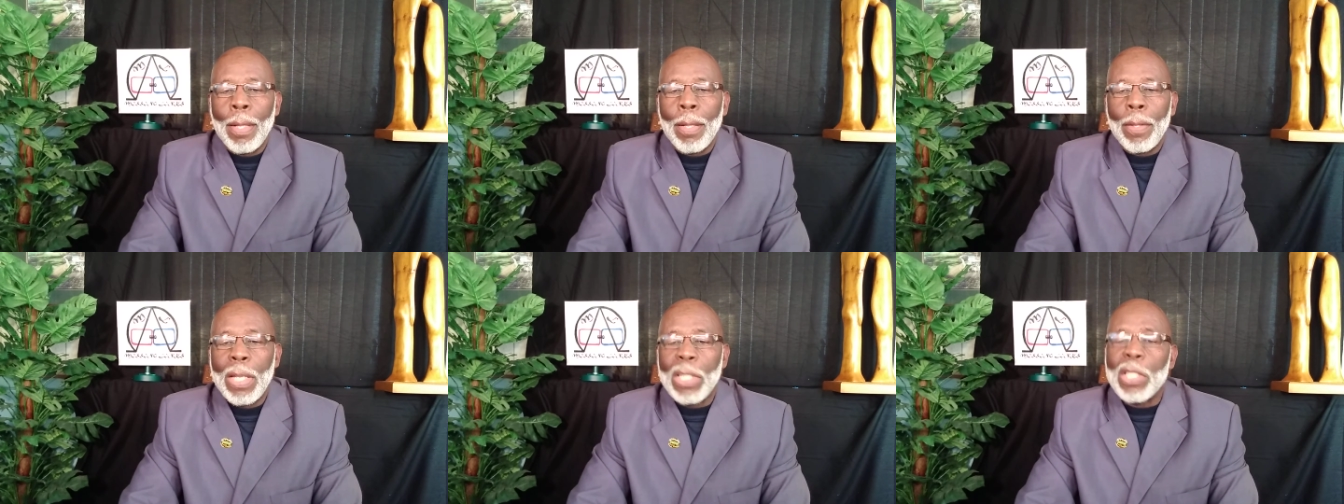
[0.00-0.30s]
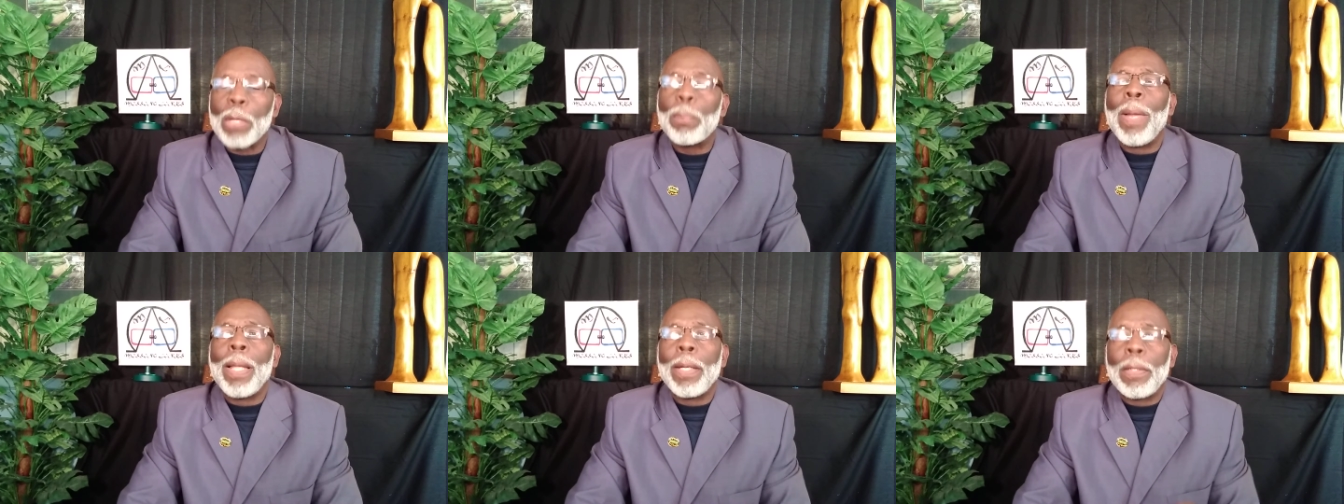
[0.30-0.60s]

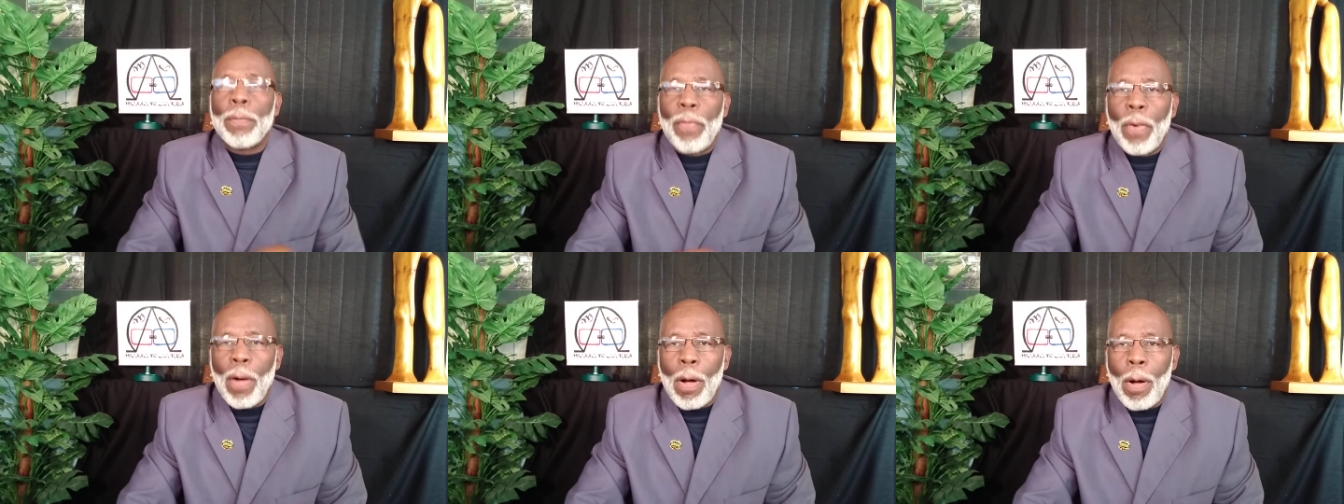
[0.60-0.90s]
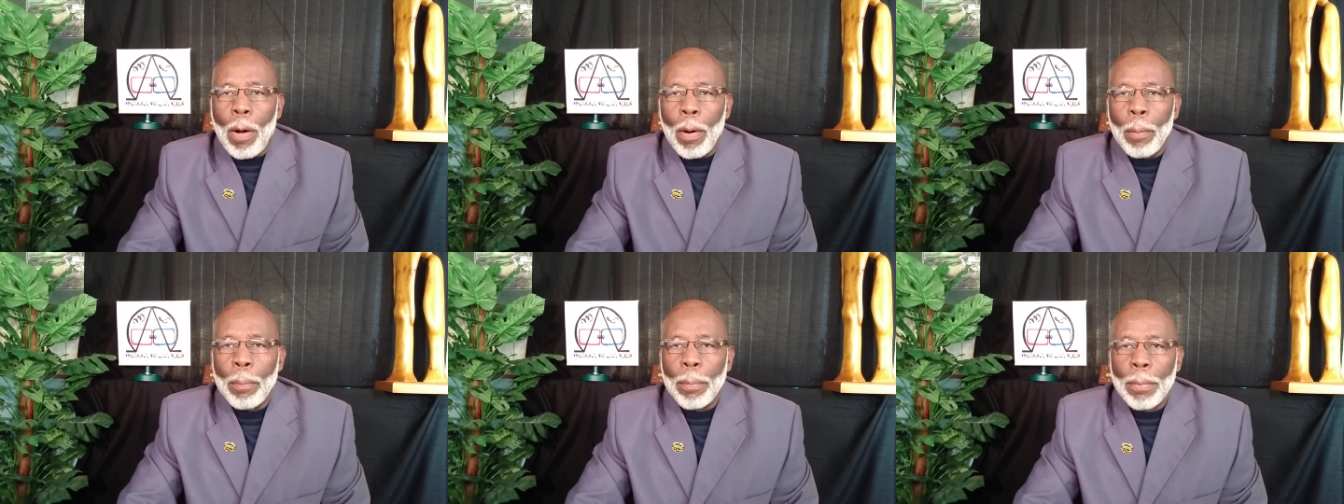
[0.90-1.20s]
This
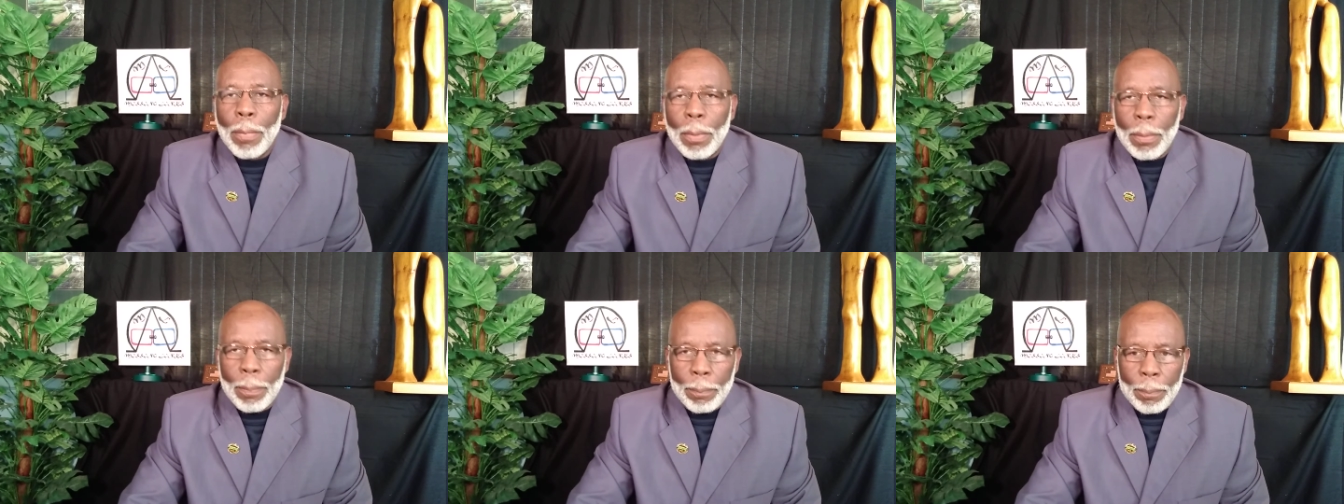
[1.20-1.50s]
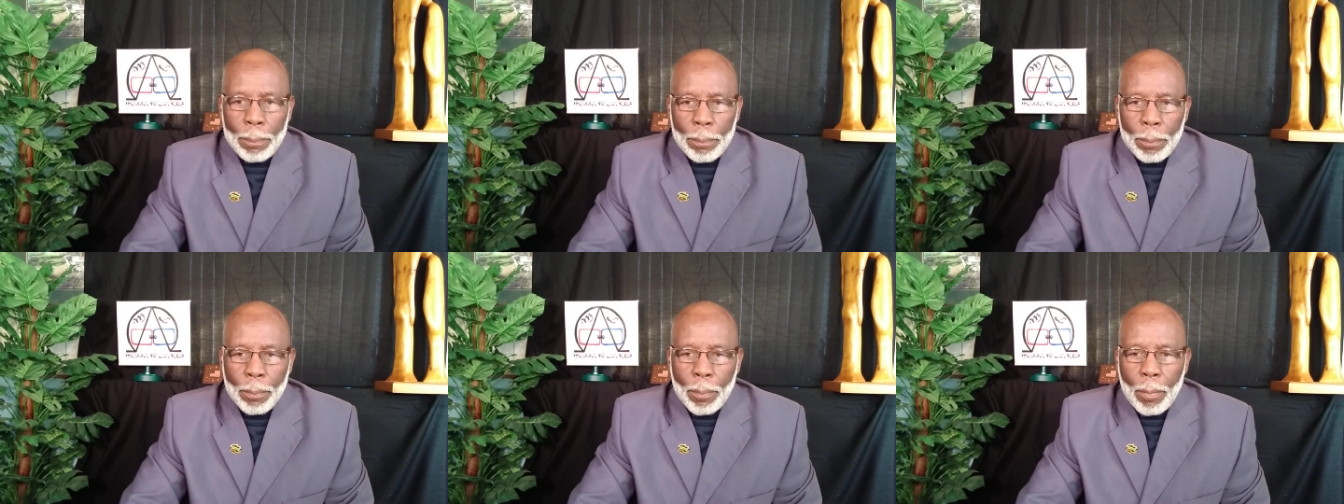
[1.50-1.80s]
platform
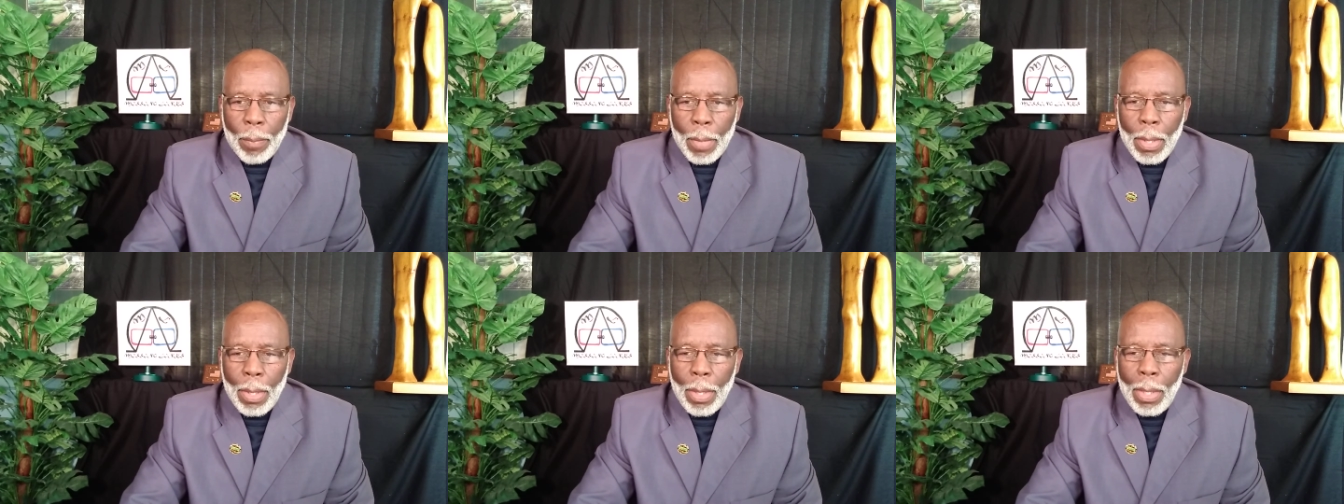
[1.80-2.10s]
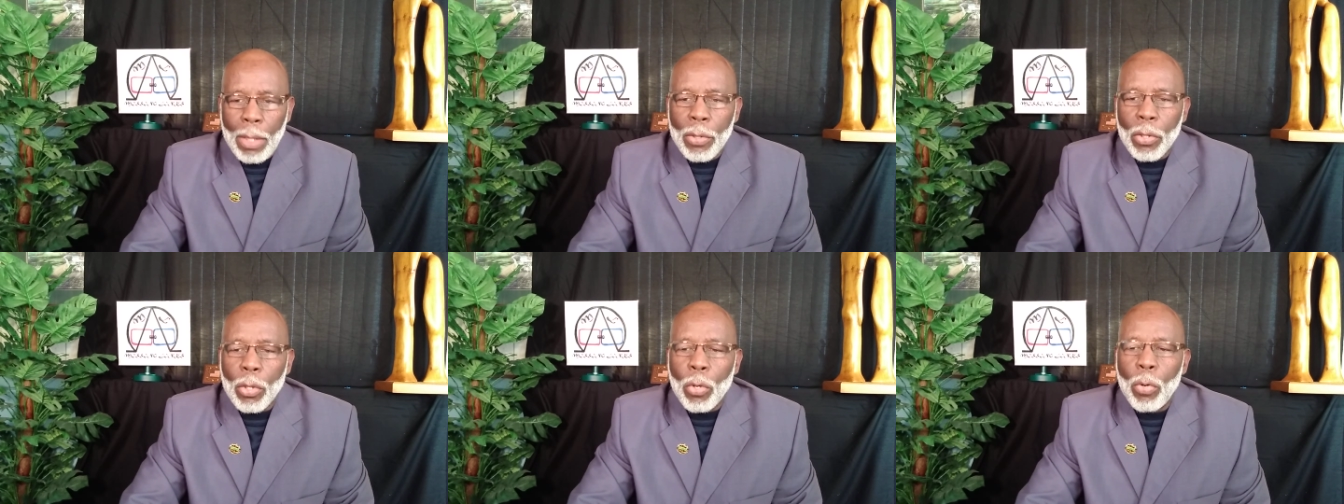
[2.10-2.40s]

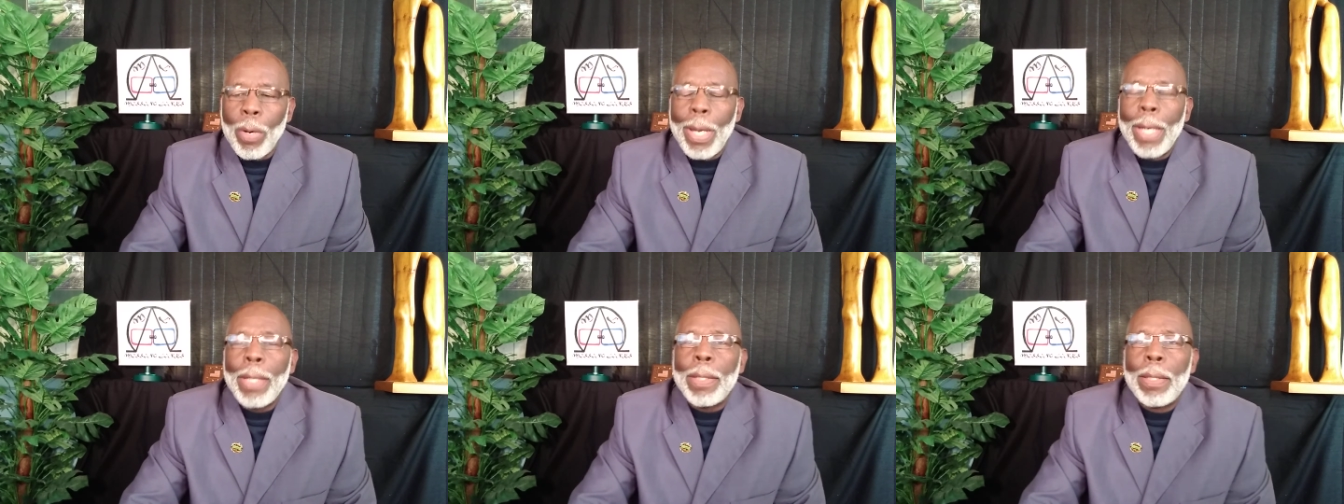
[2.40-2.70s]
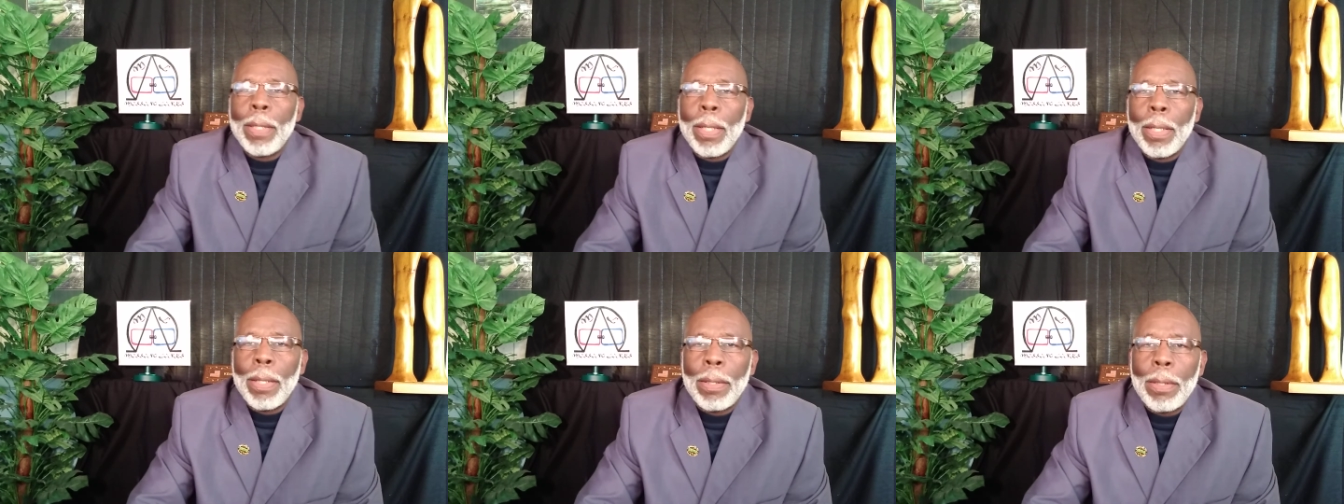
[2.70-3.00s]
is
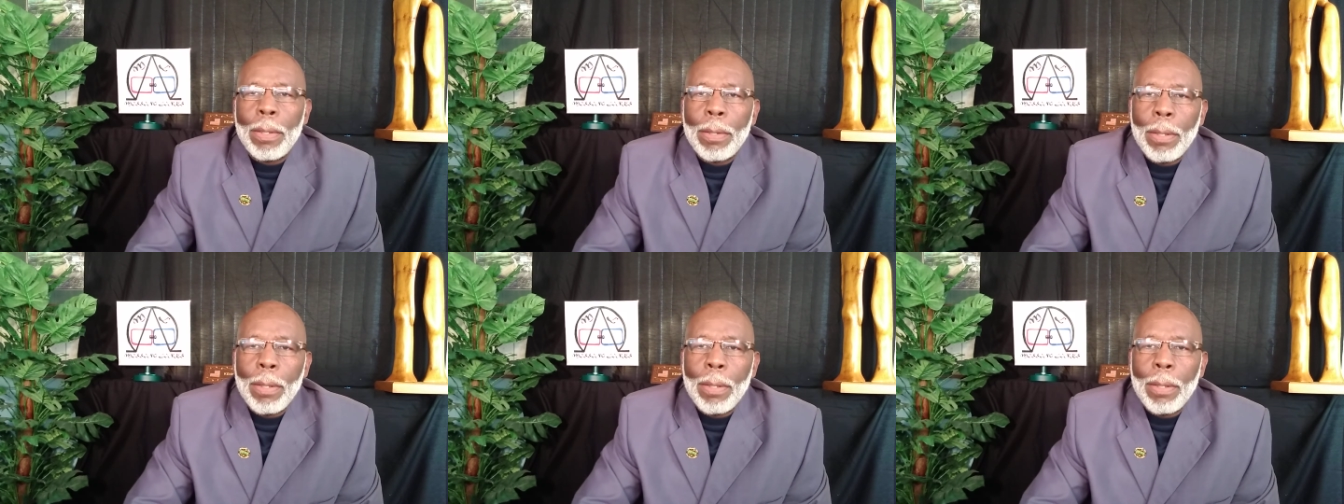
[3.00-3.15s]
created